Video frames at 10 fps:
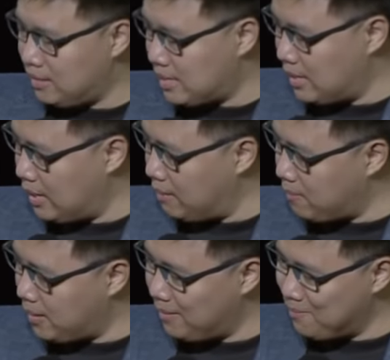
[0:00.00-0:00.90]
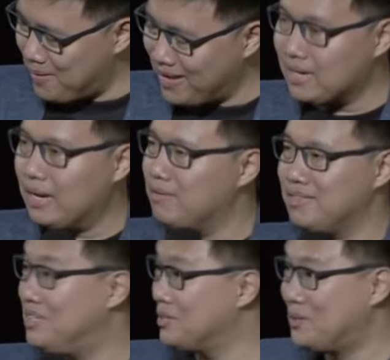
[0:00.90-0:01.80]
suddenly, hey, my bank
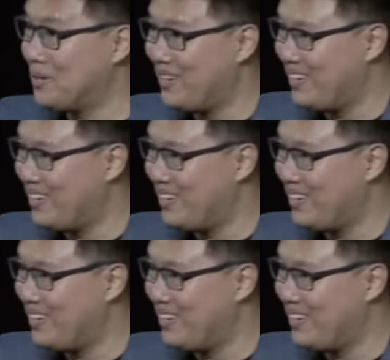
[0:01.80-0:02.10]
account zero, and I